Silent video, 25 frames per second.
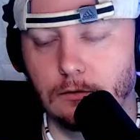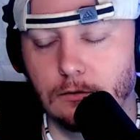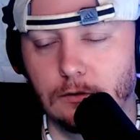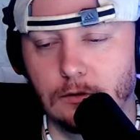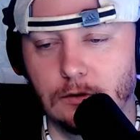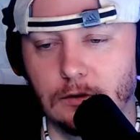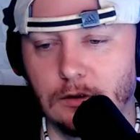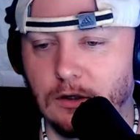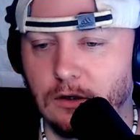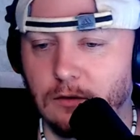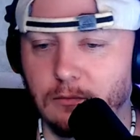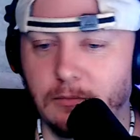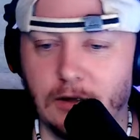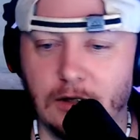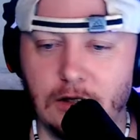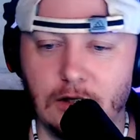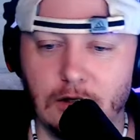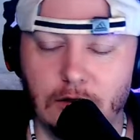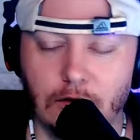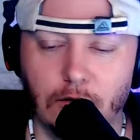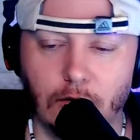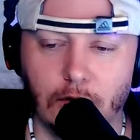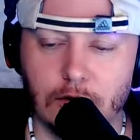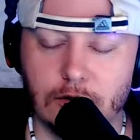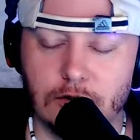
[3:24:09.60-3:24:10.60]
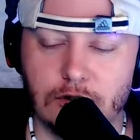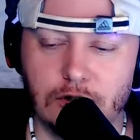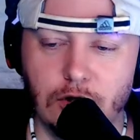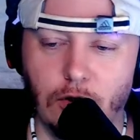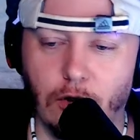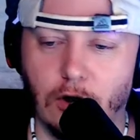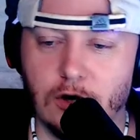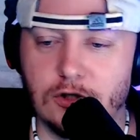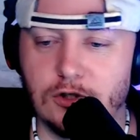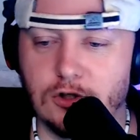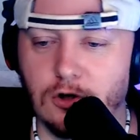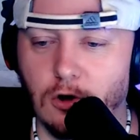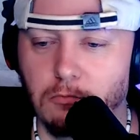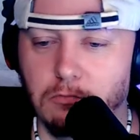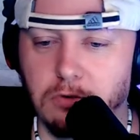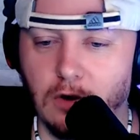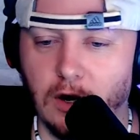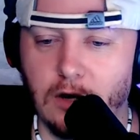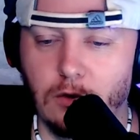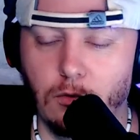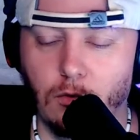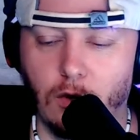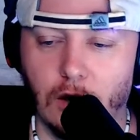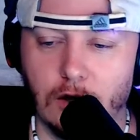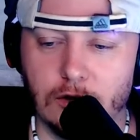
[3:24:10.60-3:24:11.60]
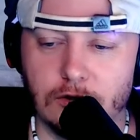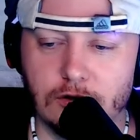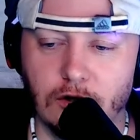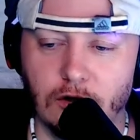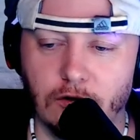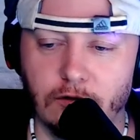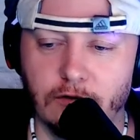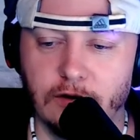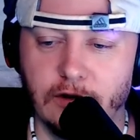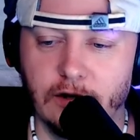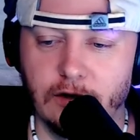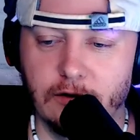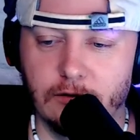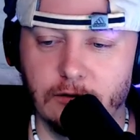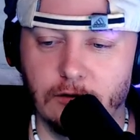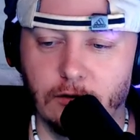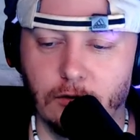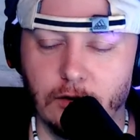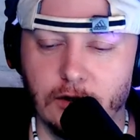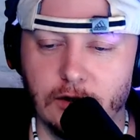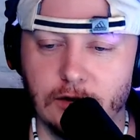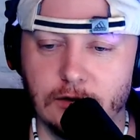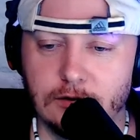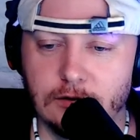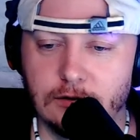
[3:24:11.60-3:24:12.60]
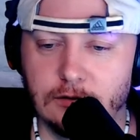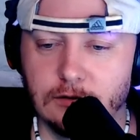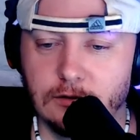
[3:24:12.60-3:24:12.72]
Oh, my God. You are so brainwashed over there, Luis.